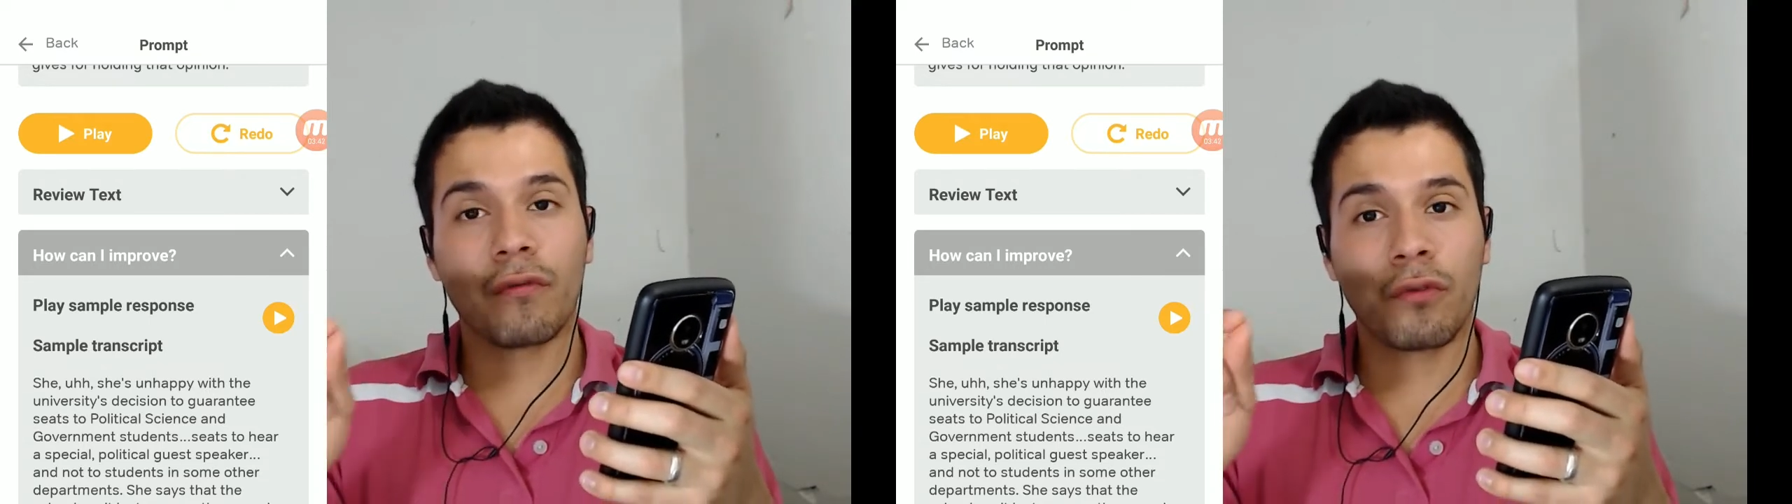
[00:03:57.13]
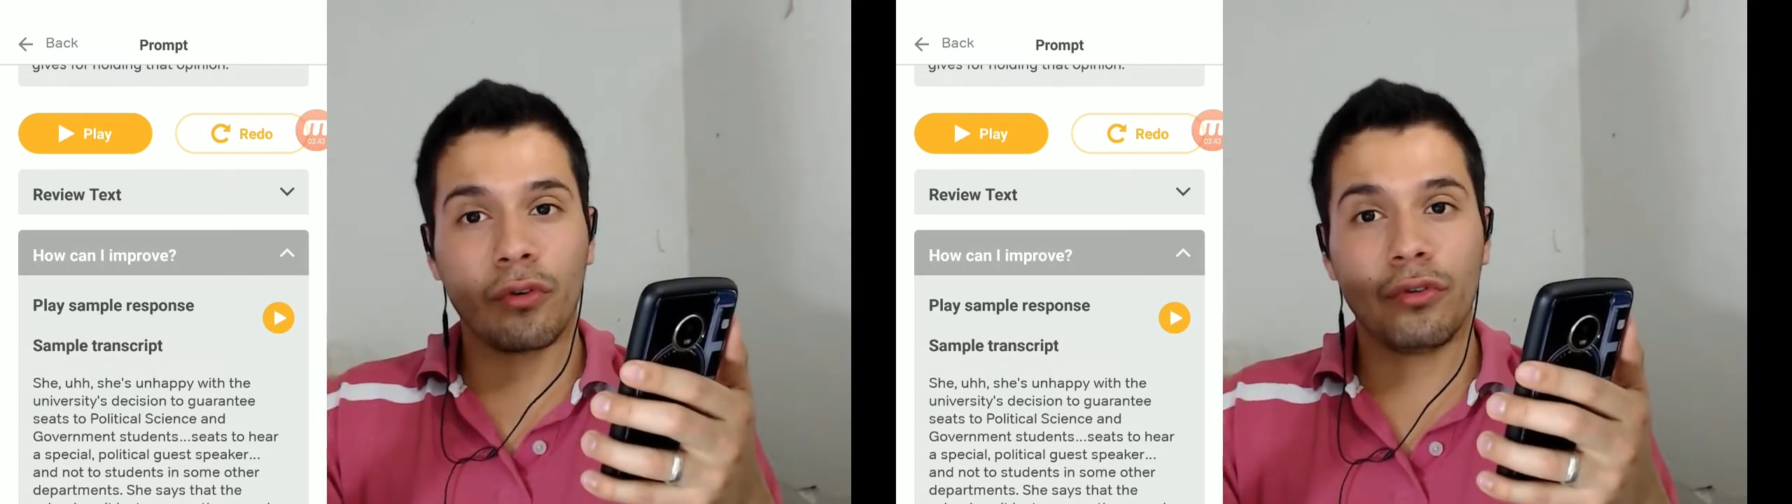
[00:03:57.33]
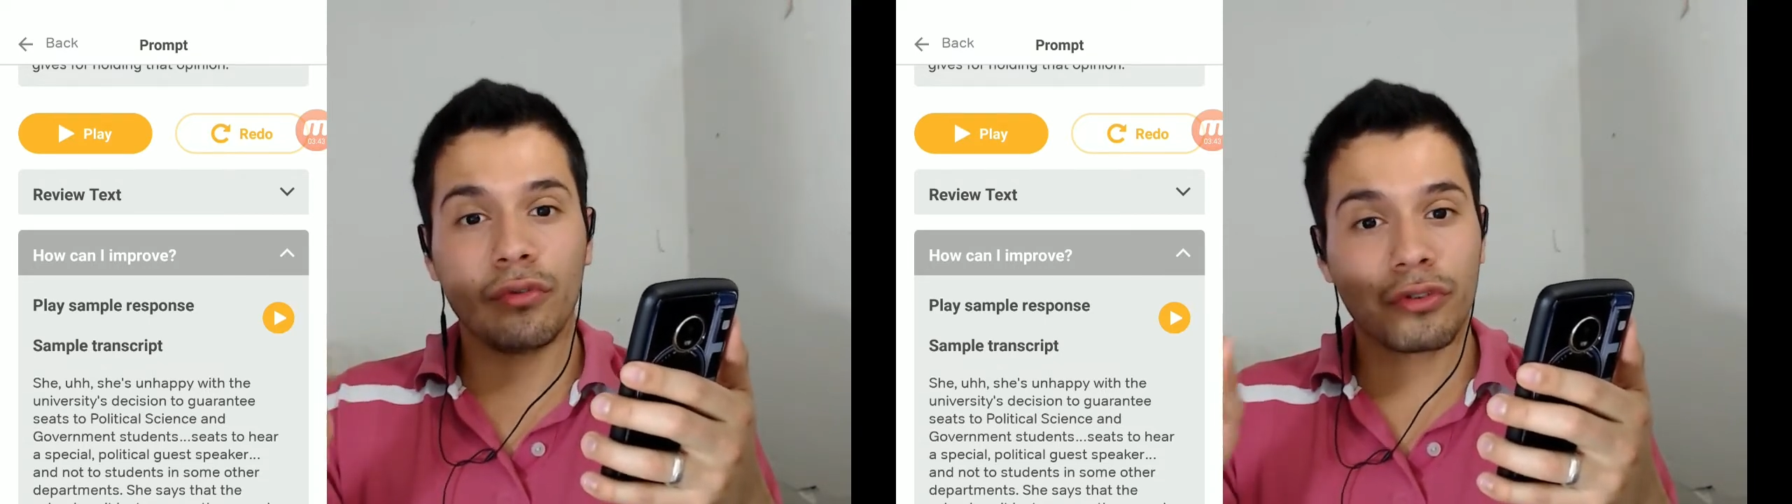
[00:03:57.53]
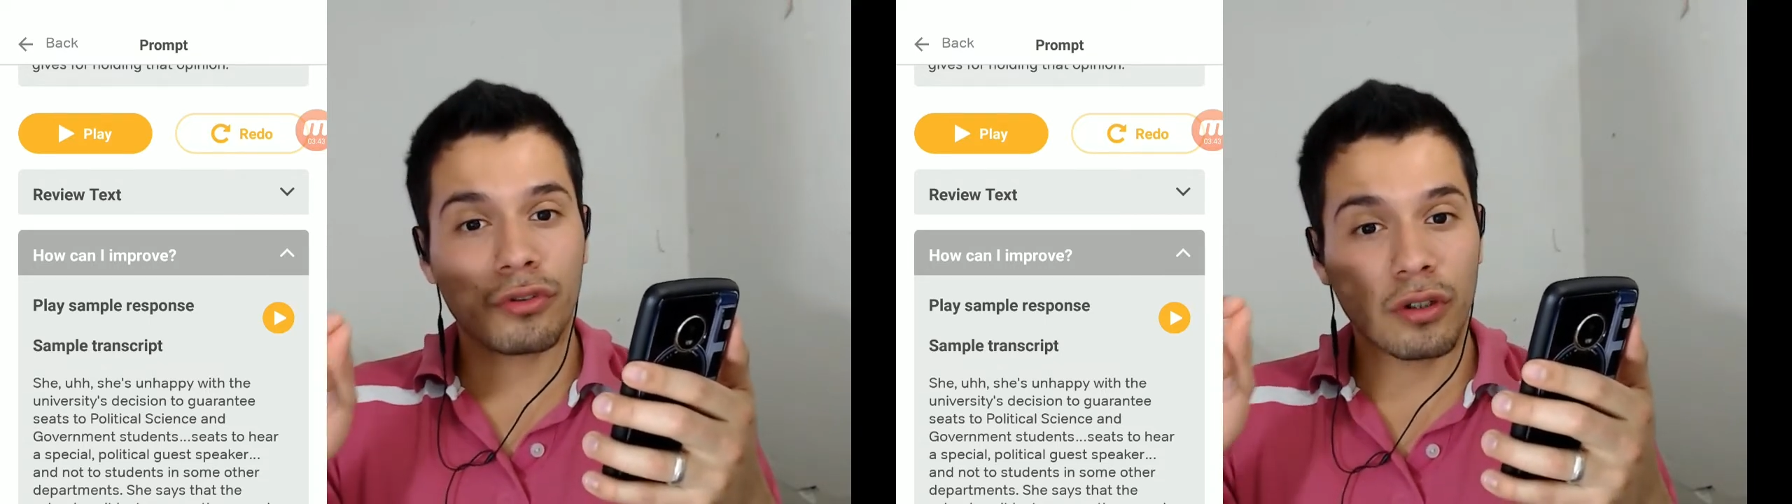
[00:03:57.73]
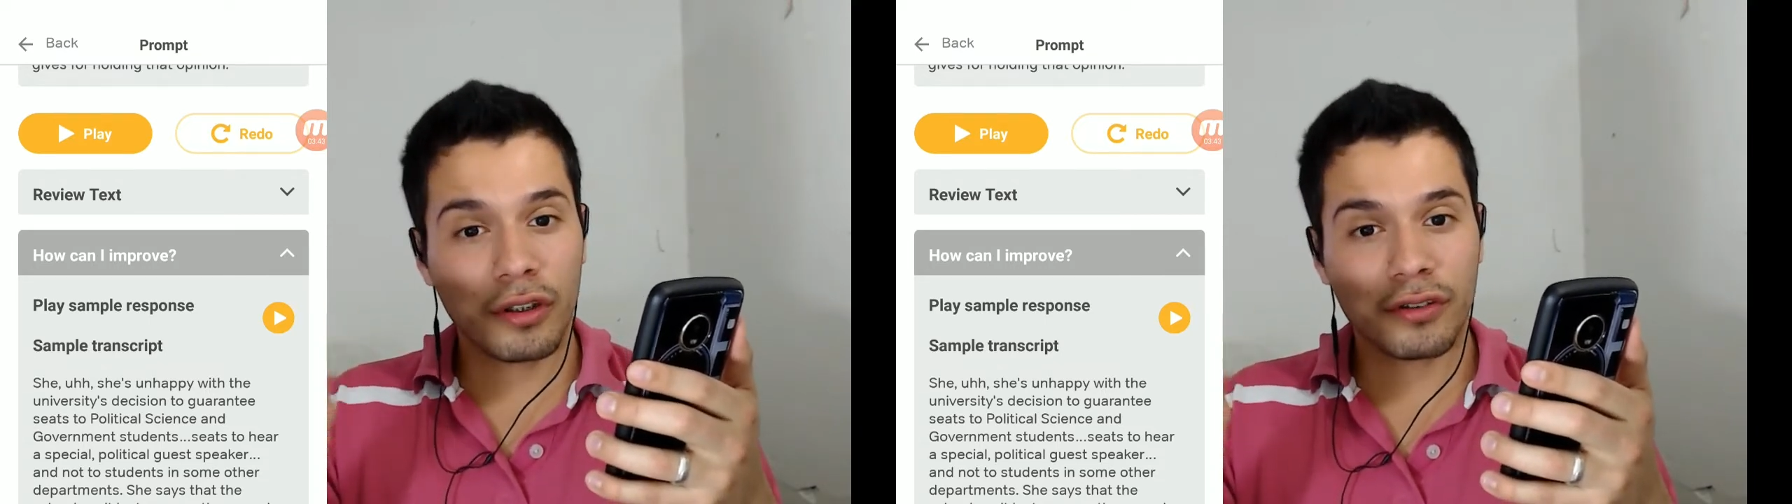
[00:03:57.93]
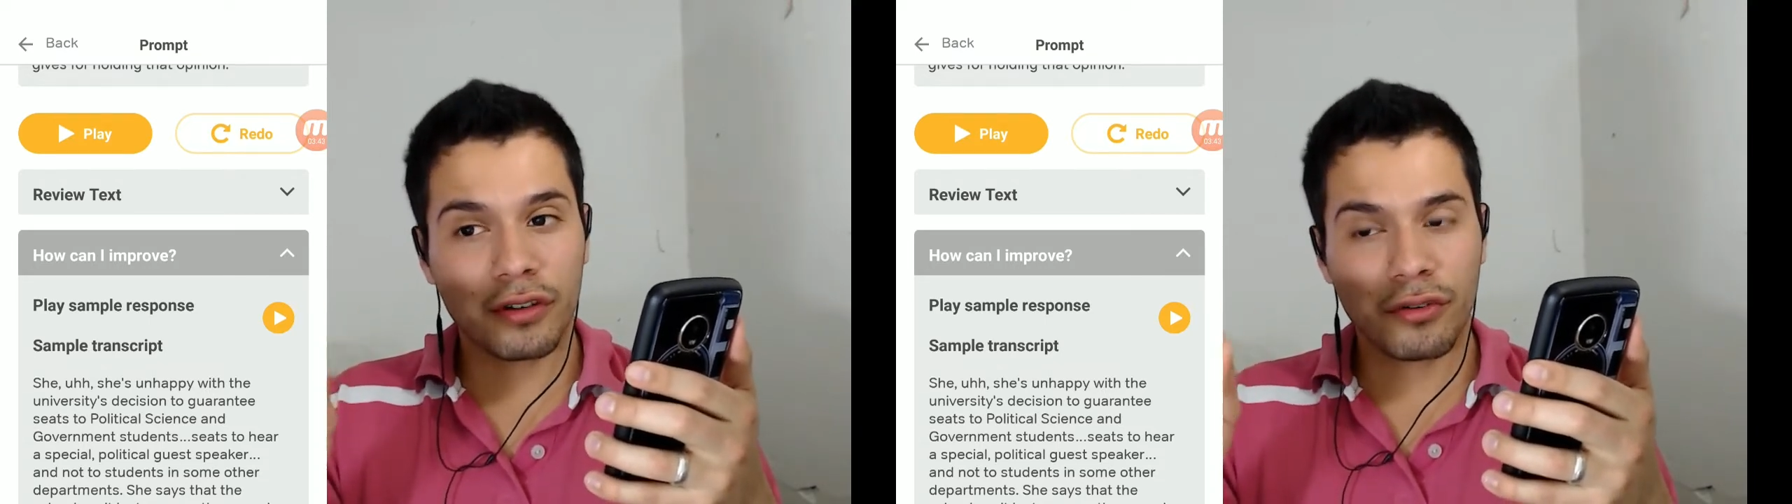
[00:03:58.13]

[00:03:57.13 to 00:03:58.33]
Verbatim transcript: for you to listen